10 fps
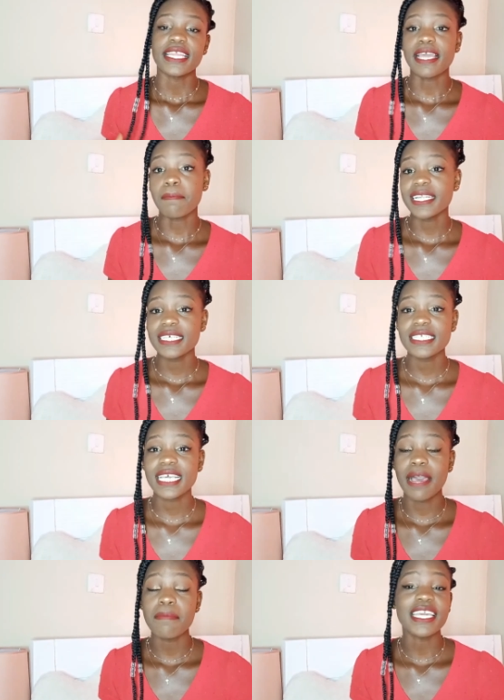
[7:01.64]
Their patterns
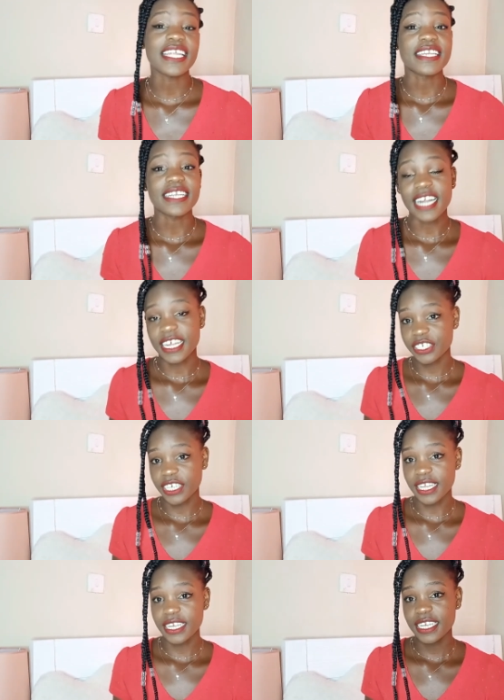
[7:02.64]
come in
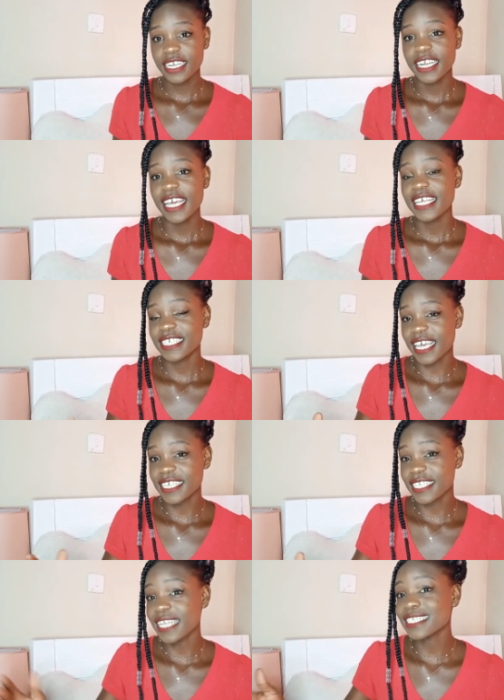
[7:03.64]
Russian,
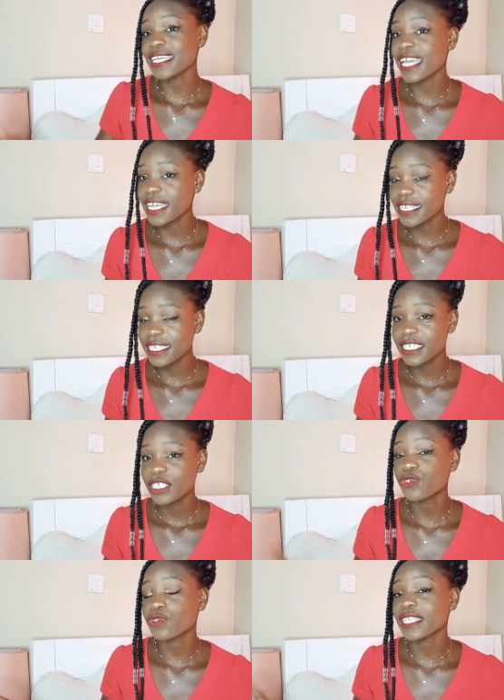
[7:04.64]
size 38
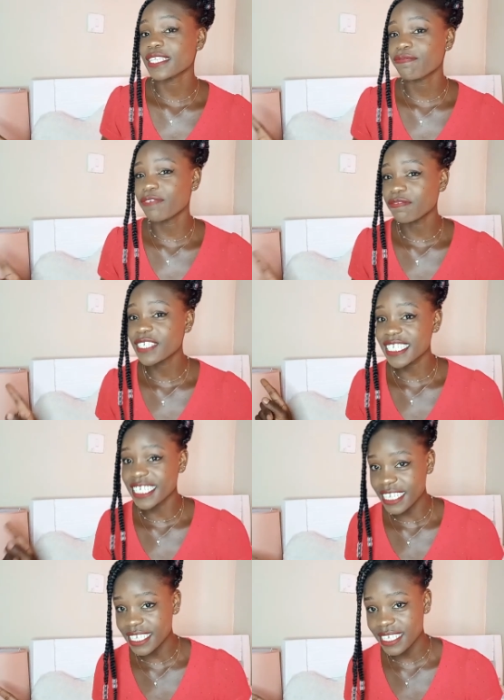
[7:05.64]
to
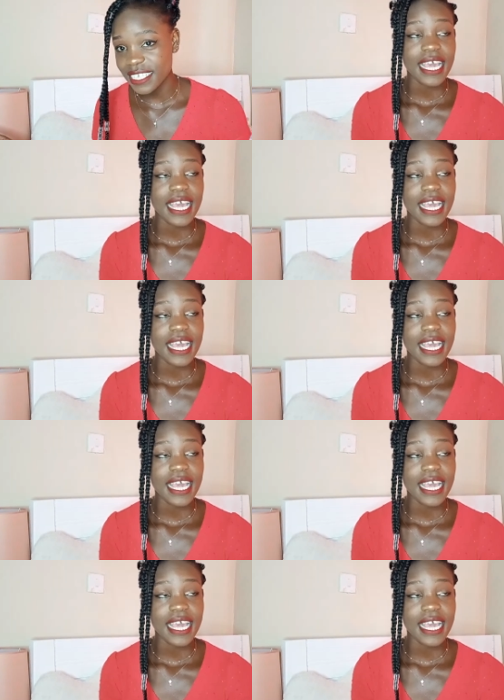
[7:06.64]
56.